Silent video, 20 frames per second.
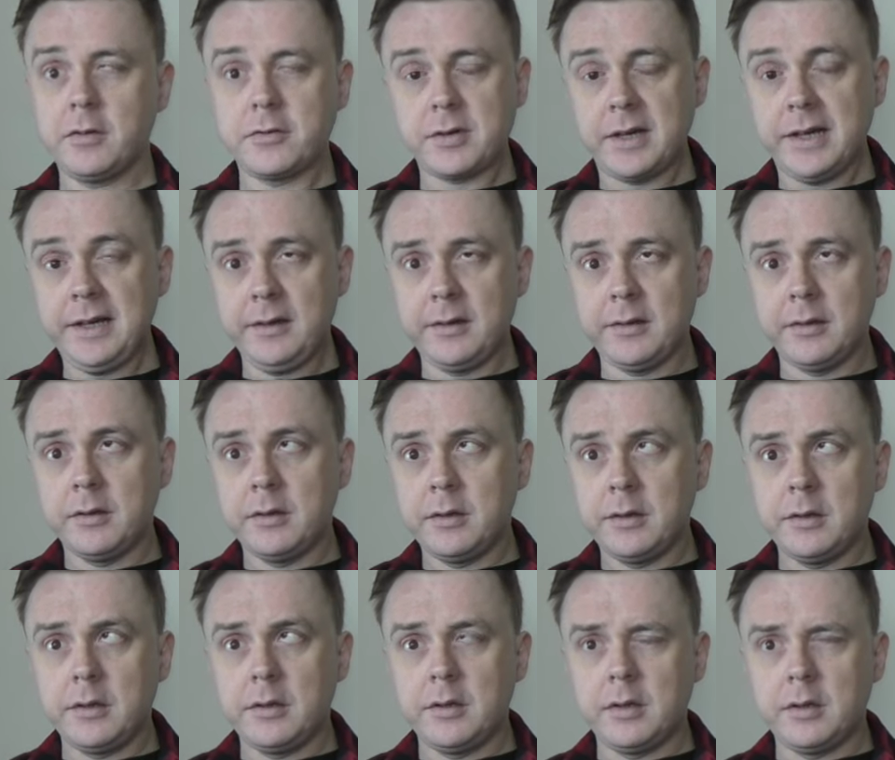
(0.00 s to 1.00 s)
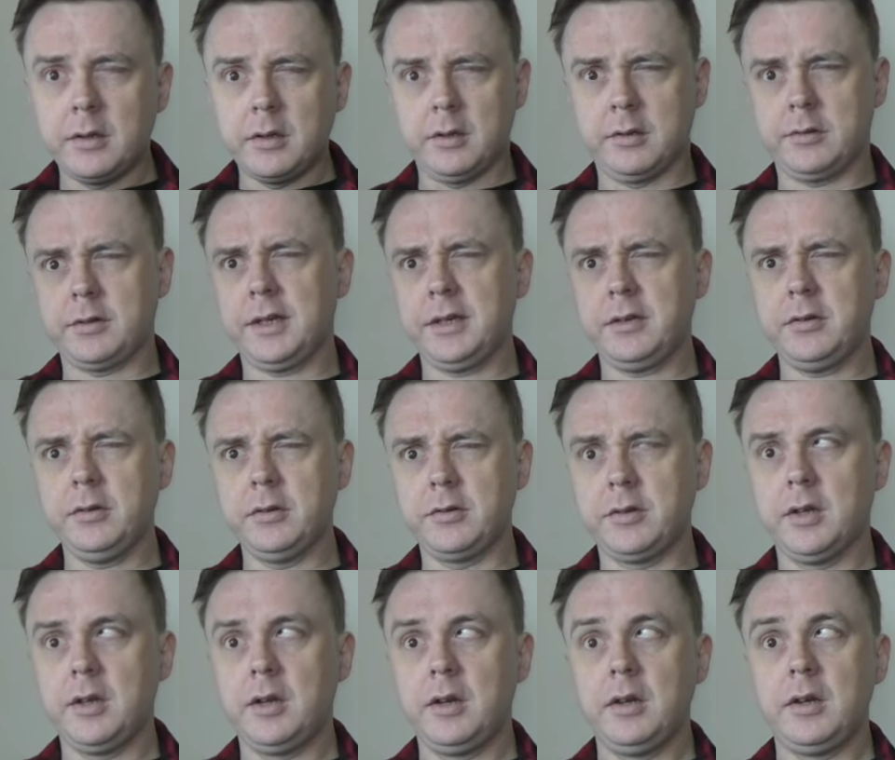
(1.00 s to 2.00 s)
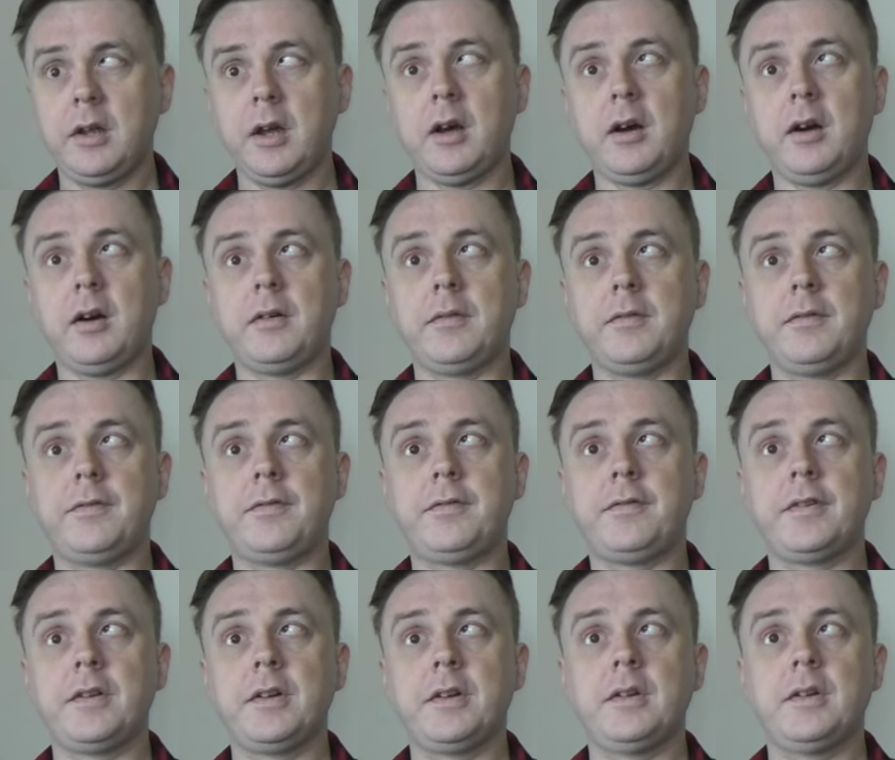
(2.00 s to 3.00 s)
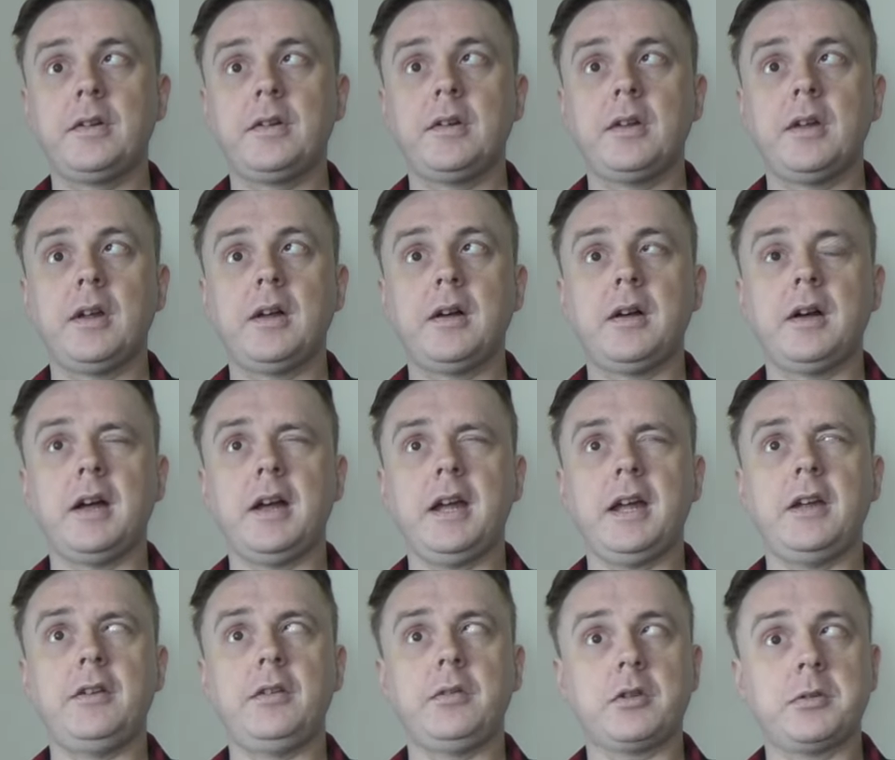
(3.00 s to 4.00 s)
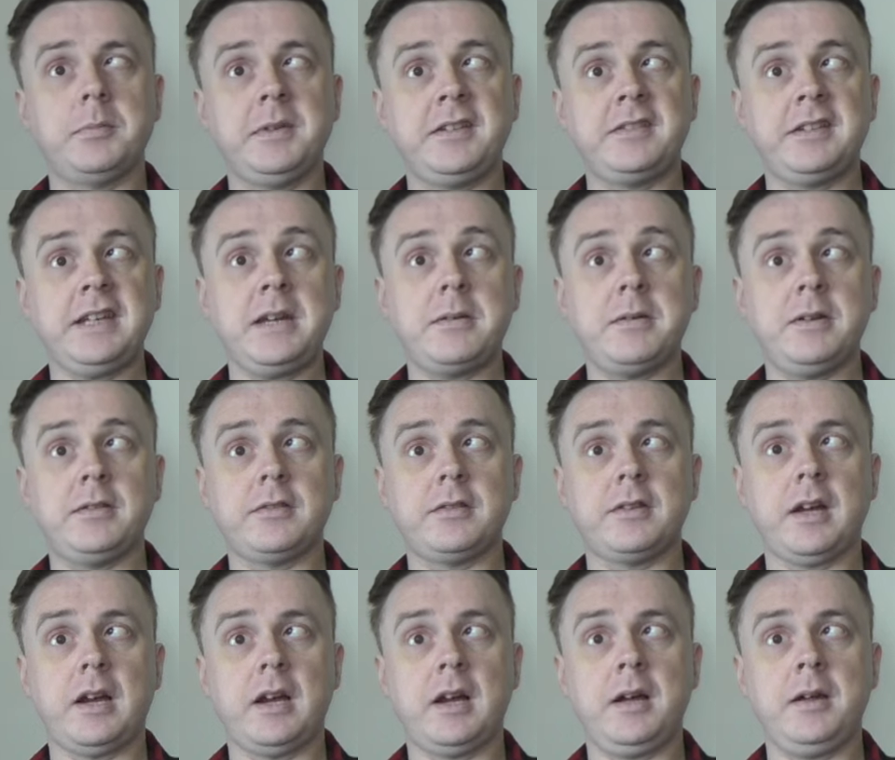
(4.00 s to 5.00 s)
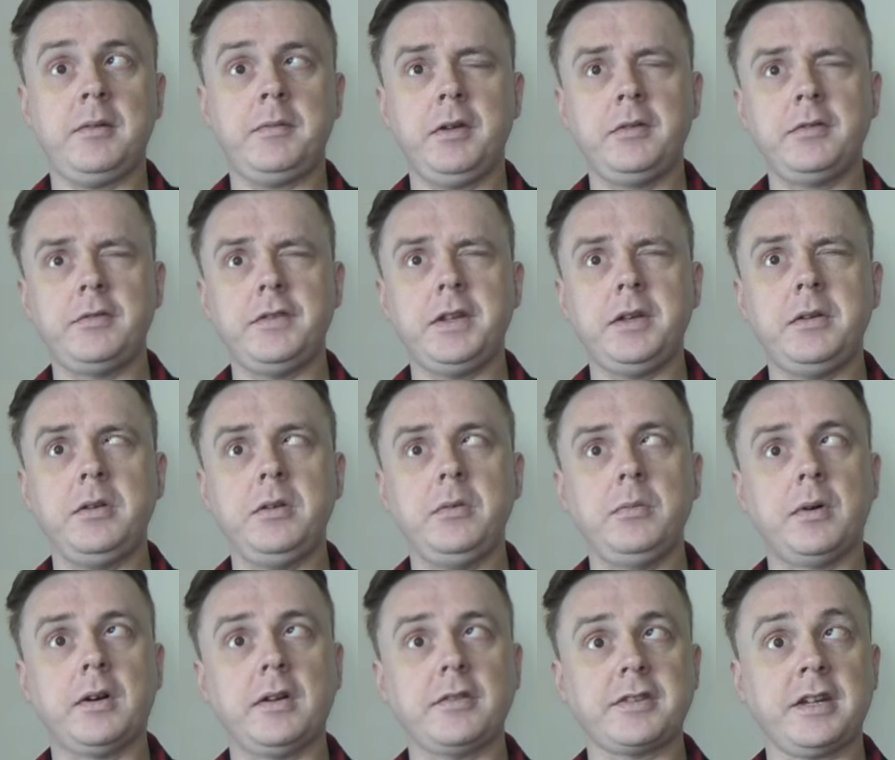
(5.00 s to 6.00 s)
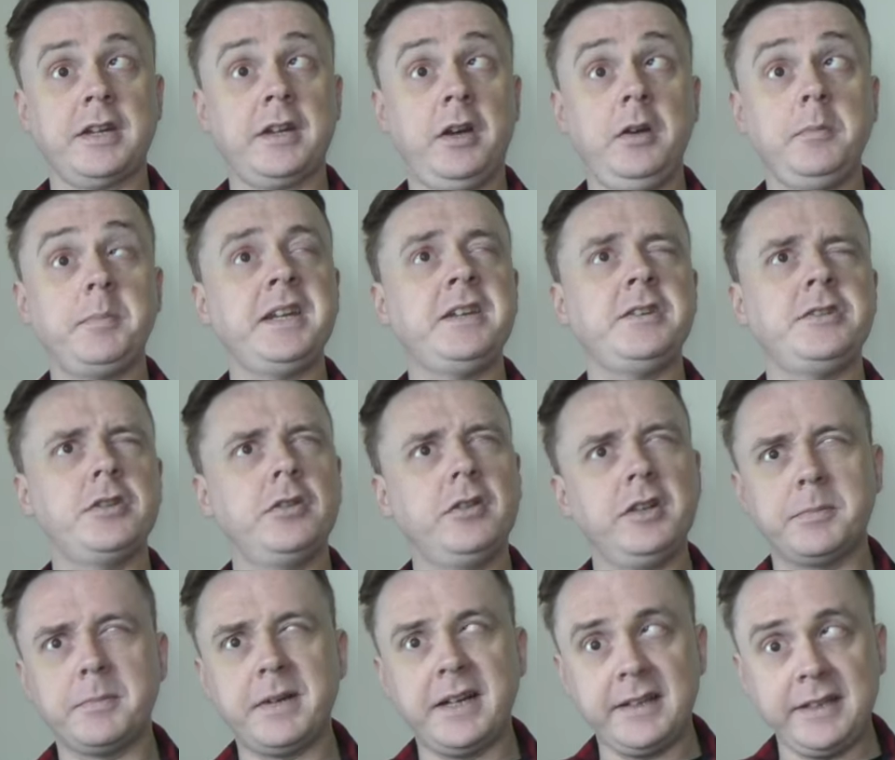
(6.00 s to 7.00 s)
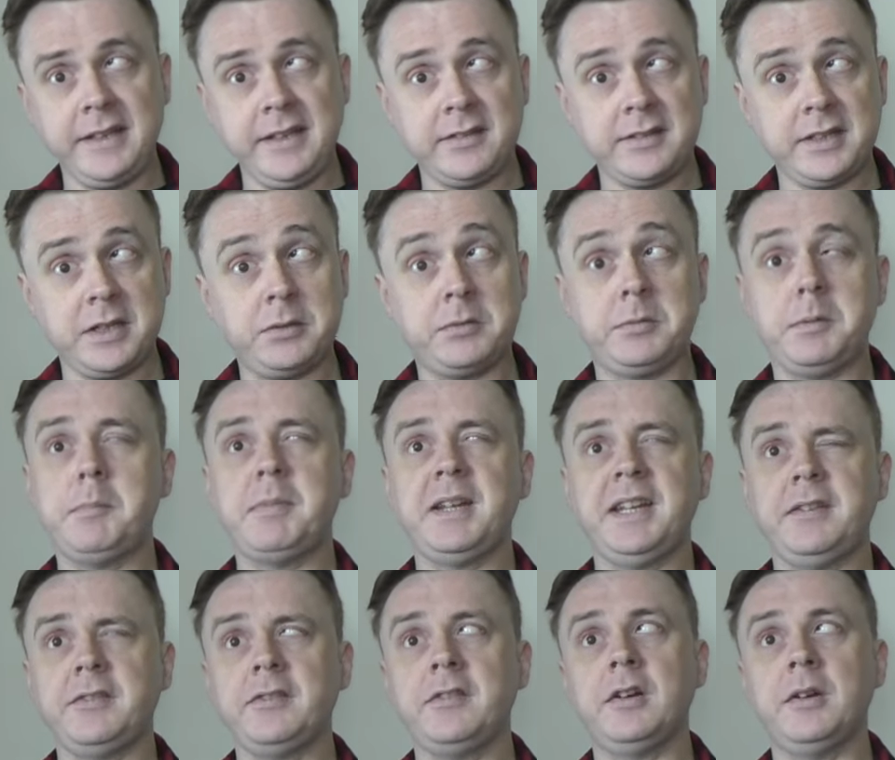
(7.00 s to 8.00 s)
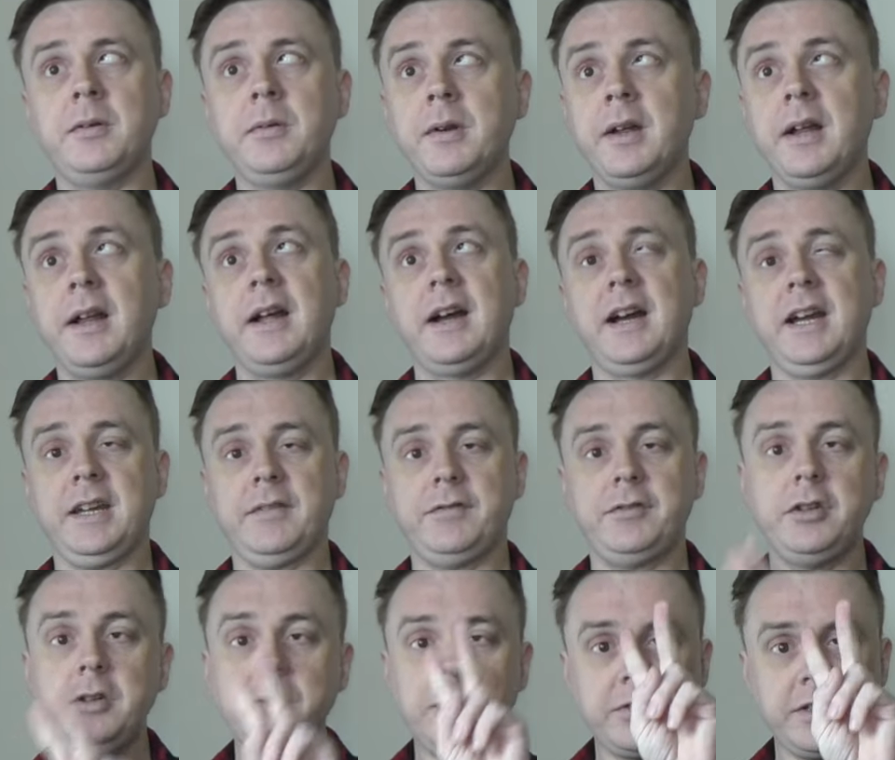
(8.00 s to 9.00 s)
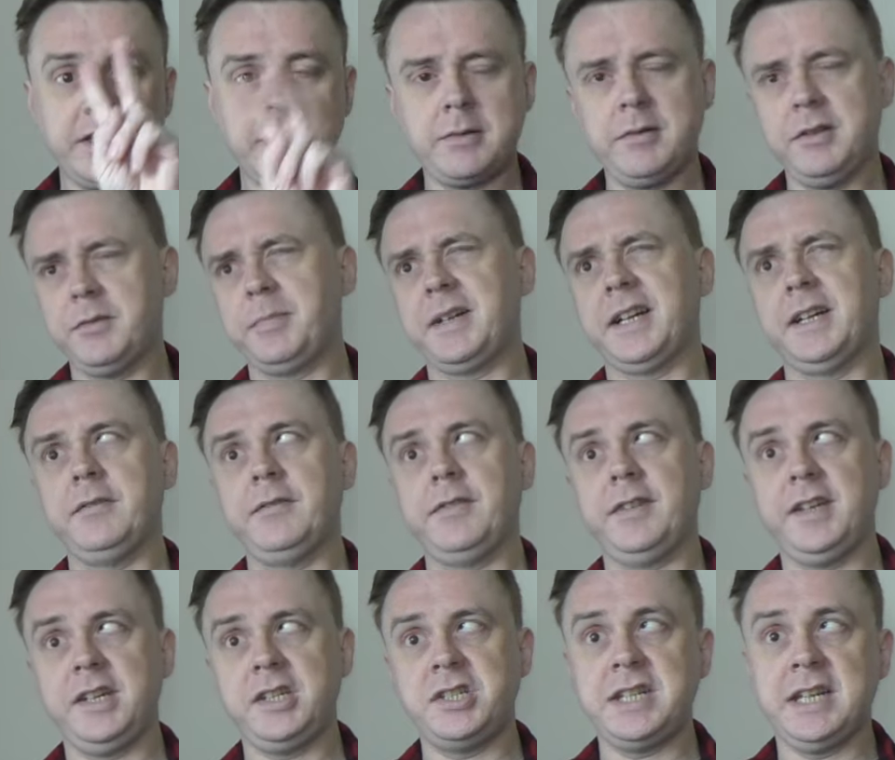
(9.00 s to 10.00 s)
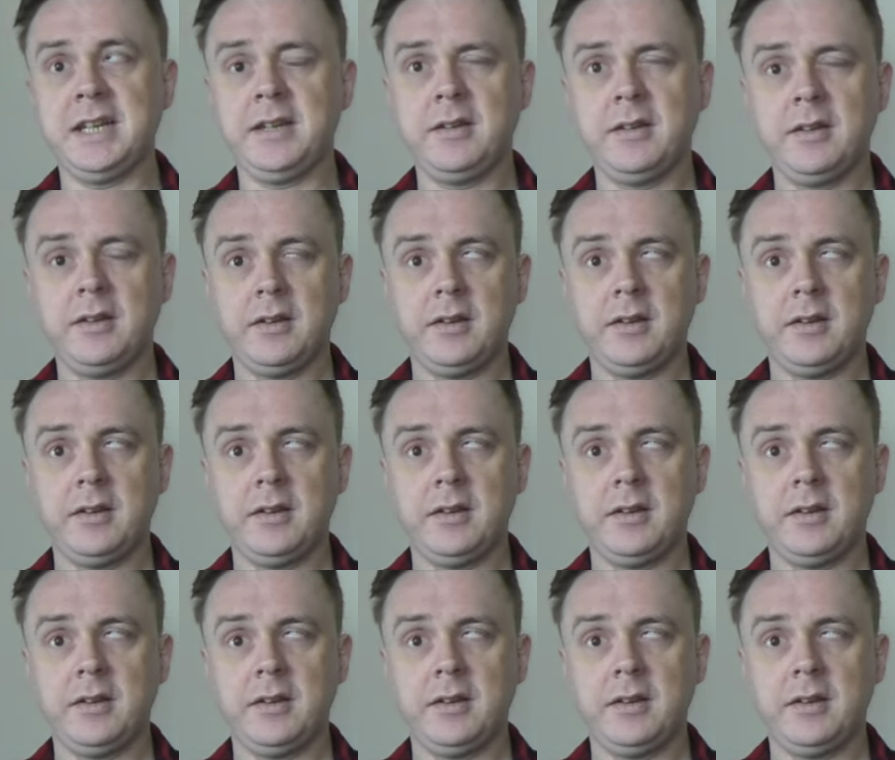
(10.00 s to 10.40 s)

Trailer. Aren't I good? Of an upcoming series. Uh, those of you who watched and I hope enjoyed my Elite series will be pleased know I have two series planned for this year.